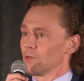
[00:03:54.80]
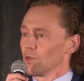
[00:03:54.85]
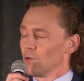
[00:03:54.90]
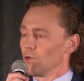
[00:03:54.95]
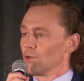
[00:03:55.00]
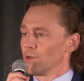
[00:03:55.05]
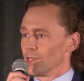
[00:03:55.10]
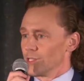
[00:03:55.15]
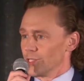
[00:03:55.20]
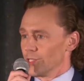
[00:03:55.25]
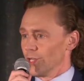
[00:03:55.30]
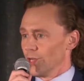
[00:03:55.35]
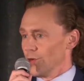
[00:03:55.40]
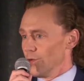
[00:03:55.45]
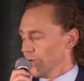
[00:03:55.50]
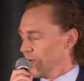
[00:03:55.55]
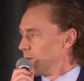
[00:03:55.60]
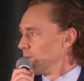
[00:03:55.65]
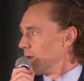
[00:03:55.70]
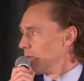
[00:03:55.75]

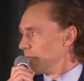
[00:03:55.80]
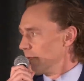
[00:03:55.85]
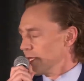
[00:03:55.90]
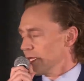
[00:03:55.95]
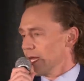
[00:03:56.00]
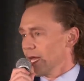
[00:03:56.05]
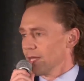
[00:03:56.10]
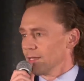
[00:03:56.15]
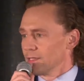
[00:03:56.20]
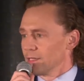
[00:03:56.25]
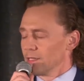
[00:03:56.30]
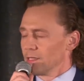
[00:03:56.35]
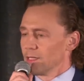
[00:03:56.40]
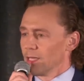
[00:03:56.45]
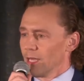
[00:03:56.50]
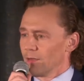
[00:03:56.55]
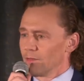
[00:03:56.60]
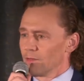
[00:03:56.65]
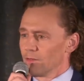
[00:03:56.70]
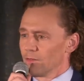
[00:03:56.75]
cornerstone. I remember that
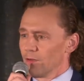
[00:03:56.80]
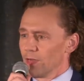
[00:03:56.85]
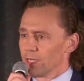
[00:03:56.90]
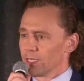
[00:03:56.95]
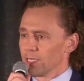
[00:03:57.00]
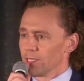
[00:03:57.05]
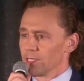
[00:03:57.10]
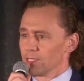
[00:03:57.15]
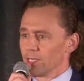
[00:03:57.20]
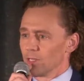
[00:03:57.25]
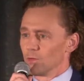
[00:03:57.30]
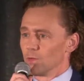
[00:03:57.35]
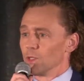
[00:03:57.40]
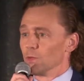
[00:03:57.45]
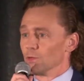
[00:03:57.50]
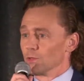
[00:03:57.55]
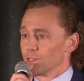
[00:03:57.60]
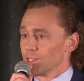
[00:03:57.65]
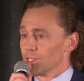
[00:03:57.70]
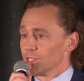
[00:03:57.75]
Kevin Feige said, we
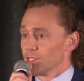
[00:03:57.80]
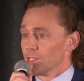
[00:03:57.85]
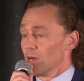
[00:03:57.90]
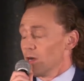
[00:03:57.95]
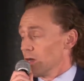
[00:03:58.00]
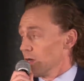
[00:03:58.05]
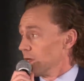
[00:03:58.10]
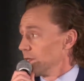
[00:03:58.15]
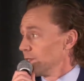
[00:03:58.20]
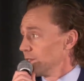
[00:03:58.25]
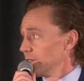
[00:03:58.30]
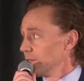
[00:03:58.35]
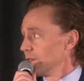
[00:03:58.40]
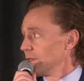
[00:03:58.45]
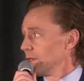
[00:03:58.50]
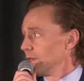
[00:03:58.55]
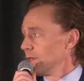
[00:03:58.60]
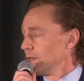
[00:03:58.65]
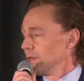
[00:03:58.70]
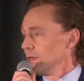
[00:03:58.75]
will start
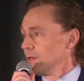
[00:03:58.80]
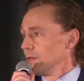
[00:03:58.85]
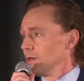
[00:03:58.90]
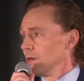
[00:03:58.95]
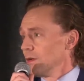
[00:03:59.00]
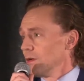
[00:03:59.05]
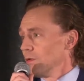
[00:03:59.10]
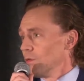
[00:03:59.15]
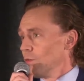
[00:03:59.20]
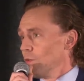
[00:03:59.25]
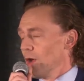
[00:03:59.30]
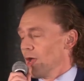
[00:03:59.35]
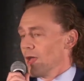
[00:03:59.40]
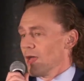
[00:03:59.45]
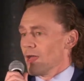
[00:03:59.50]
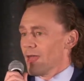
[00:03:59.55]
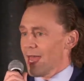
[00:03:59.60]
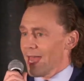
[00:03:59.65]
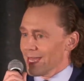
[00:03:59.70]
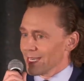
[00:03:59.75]

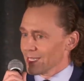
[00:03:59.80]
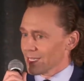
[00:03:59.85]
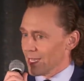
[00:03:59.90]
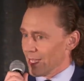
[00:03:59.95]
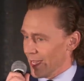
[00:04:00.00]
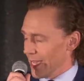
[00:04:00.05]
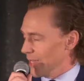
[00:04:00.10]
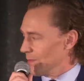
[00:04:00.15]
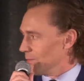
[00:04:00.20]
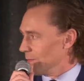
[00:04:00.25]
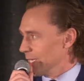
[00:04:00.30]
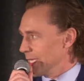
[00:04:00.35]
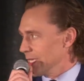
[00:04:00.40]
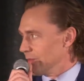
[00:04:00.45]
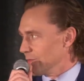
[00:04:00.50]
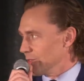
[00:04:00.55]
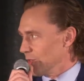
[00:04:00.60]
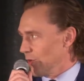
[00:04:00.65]
where Endgame leaves